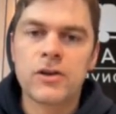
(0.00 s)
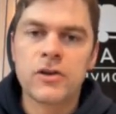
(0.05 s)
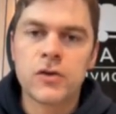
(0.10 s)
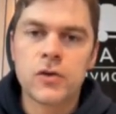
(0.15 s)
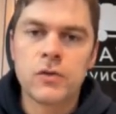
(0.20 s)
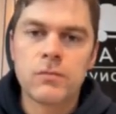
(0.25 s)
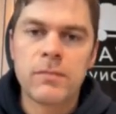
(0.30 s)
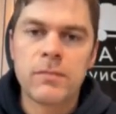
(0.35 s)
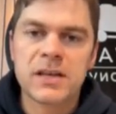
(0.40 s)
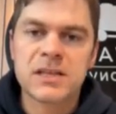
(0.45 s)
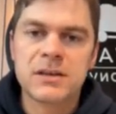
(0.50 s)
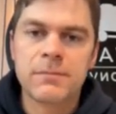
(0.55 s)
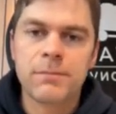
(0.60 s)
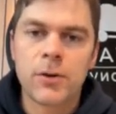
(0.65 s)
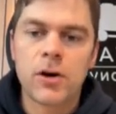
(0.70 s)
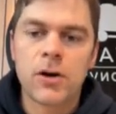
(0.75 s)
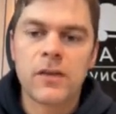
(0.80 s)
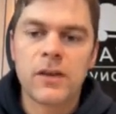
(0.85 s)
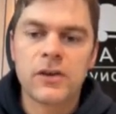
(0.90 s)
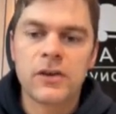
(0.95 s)
new mixer
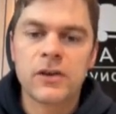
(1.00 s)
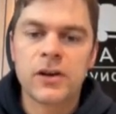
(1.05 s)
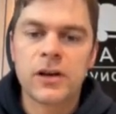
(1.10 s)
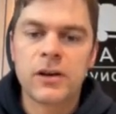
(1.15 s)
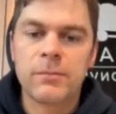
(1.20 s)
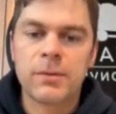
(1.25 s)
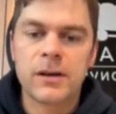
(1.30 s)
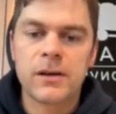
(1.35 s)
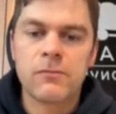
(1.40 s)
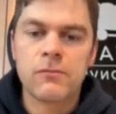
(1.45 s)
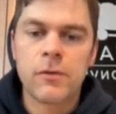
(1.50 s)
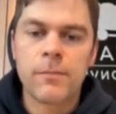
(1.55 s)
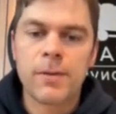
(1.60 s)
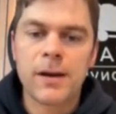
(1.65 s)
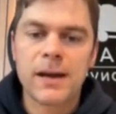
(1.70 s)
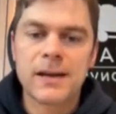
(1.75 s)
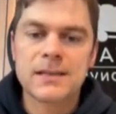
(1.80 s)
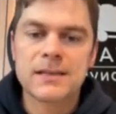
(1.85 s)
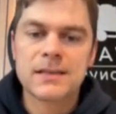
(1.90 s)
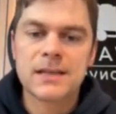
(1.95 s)
bar that you're going to be
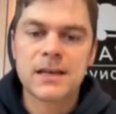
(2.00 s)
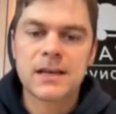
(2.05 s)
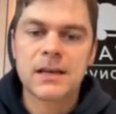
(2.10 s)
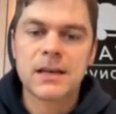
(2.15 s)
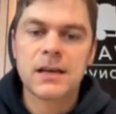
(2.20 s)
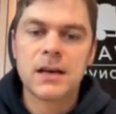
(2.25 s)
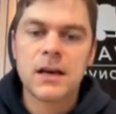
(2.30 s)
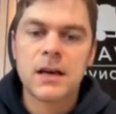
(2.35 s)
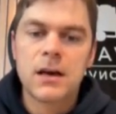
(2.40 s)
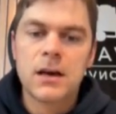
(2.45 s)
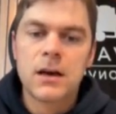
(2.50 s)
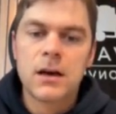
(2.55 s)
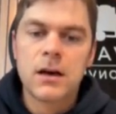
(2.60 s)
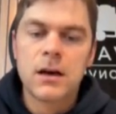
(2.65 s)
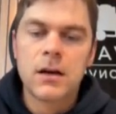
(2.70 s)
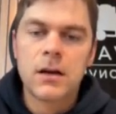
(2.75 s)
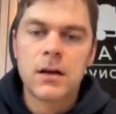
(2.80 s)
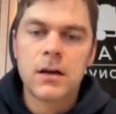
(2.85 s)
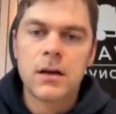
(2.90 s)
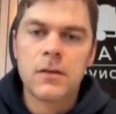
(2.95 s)
replacing
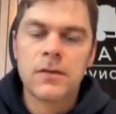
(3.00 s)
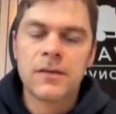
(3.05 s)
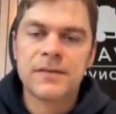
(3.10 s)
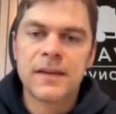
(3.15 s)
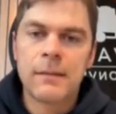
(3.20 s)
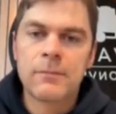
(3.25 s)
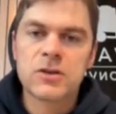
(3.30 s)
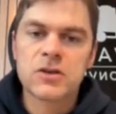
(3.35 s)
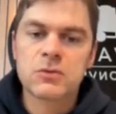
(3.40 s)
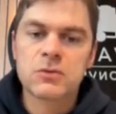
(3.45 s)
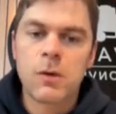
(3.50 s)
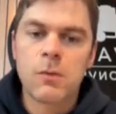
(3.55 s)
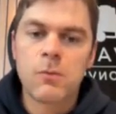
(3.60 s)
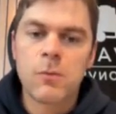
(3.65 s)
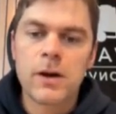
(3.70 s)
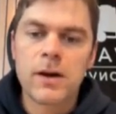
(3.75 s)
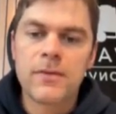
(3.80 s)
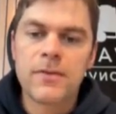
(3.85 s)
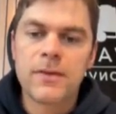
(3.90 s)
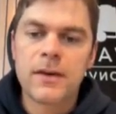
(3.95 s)
the damaged one
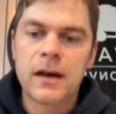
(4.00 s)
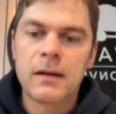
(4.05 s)
with,